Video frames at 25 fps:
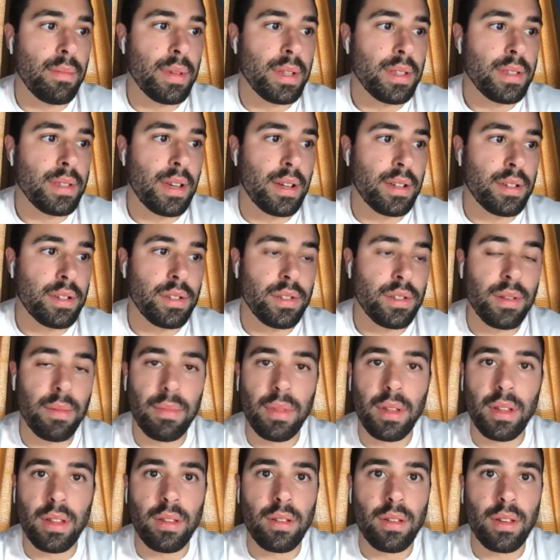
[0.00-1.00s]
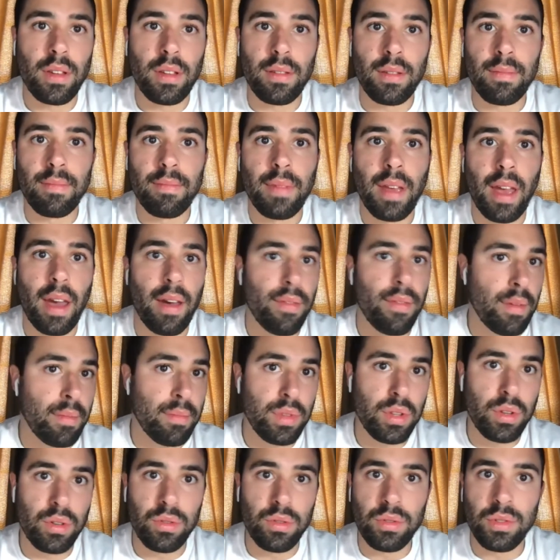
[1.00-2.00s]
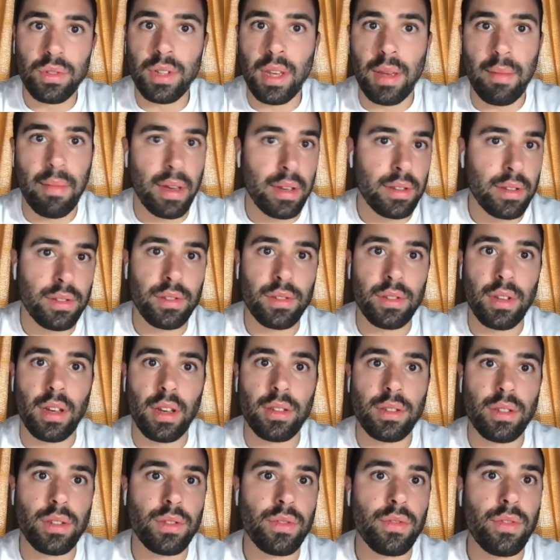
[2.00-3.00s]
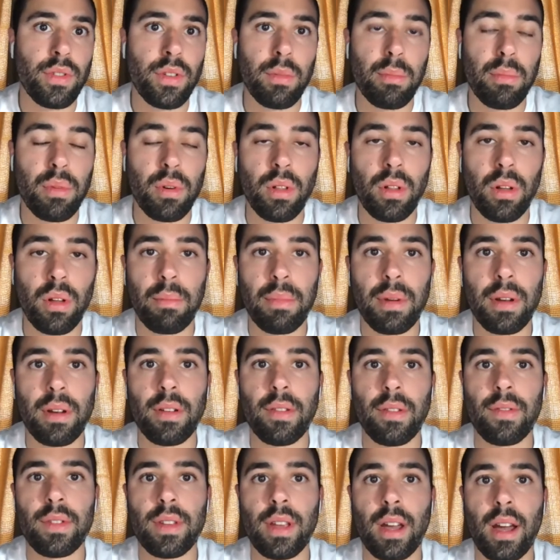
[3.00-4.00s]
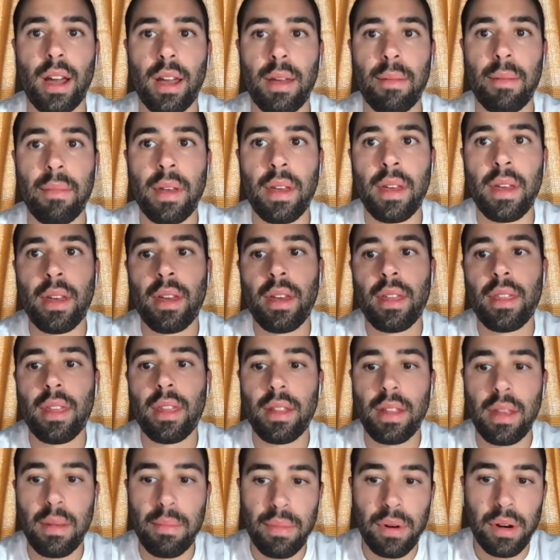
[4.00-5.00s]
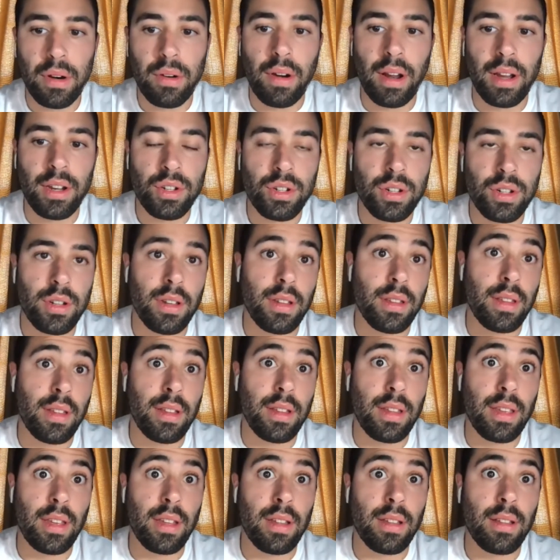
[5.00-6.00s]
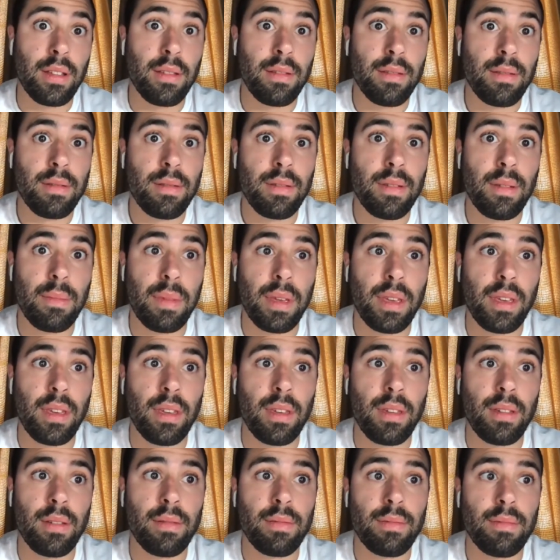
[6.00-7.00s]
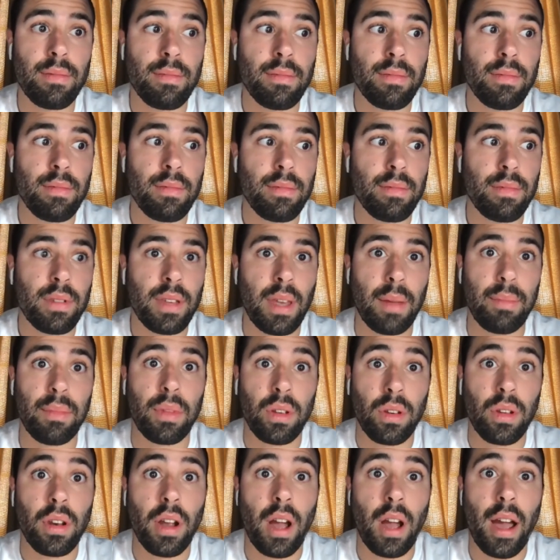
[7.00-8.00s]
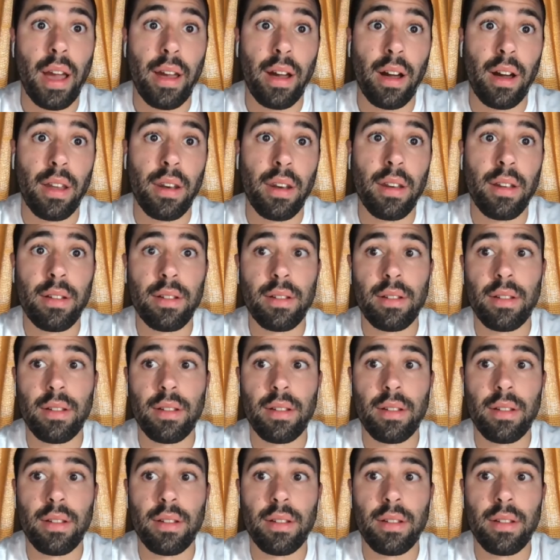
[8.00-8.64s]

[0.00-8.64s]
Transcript: It's not just something you can have them do same exercises for a prolonged period of time. They need progression, and they need to be kept a good eye on,